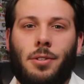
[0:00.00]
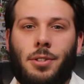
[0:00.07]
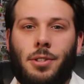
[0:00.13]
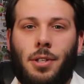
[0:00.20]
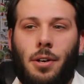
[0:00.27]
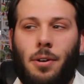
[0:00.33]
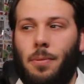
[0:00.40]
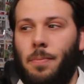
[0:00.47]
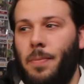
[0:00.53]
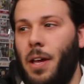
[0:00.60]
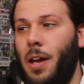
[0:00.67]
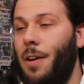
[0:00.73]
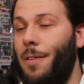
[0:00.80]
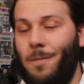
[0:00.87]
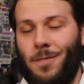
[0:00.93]
So
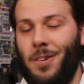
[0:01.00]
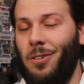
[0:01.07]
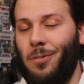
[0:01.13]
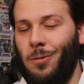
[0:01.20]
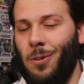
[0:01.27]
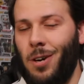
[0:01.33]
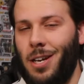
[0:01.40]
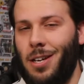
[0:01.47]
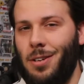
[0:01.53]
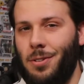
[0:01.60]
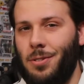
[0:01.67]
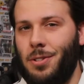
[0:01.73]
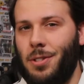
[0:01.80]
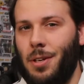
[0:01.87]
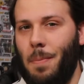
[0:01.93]
feel free to
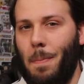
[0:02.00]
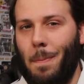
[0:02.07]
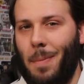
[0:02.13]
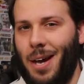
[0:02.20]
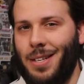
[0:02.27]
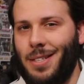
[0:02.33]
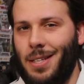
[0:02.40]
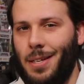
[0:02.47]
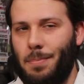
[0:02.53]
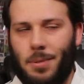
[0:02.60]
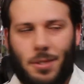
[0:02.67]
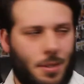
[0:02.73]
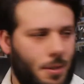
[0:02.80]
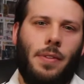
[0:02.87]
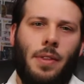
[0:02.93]
use my
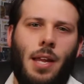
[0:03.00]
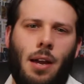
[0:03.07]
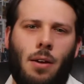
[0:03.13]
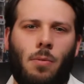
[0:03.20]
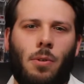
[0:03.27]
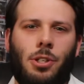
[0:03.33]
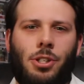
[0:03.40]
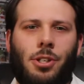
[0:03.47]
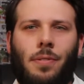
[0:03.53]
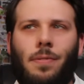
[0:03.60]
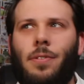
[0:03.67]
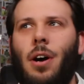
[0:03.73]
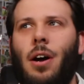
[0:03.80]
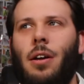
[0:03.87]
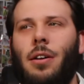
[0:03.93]
tips. Now, once you've
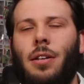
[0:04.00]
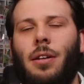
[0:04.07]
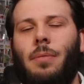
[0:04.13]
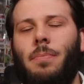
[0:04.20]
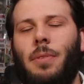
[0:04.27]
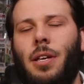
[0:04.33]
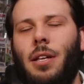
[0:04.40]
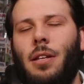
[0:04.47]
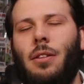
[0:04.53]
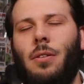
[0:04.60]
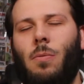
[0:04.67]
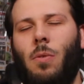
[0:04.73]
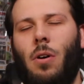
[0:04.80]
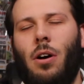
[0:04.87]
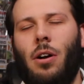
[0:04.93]
gotten them in the
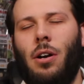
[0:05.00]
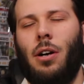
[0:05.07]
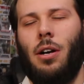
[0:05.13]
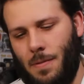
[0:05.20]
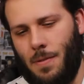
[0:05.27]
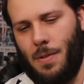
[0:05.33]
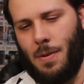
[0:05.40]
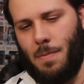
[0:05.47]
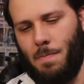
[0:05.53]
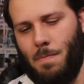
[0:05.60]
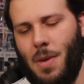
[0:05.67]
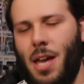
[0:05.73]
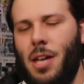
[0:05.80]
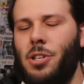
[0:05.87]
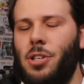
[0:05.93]
water, the
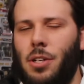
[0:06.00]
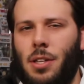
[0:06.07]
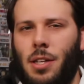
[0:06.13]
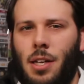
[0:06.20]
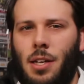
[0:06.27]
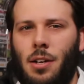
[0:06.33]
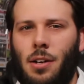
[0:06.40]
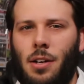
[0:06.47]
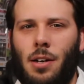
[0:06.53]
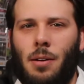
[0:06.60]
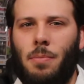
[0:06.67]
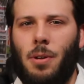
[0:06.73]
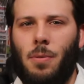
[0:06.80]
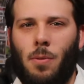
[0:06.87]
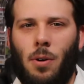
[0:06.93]
major thing you're going to
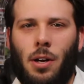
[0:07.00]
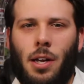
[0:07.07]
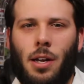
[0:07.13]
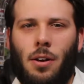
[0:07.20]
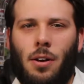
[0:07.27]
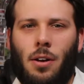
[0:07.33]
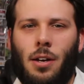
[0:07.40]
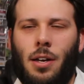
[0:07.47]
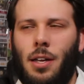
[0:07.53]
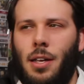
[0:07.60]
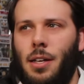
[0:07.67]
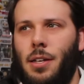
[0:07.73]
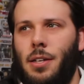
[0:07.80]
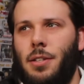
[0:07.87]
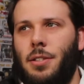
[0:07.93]
be working on
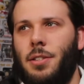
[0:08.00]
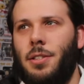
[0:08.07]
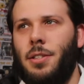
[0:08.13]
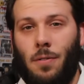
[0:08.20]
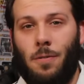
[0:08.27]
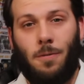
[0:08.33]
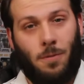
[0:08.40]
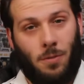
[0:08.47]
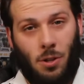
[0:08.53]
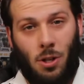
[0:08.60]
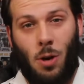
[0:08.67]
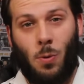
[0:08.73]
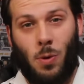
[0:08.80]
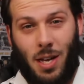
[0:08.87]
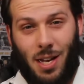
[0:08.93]
is
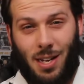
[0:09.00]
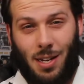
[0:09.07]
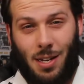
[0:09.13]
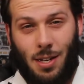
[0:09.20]
floating.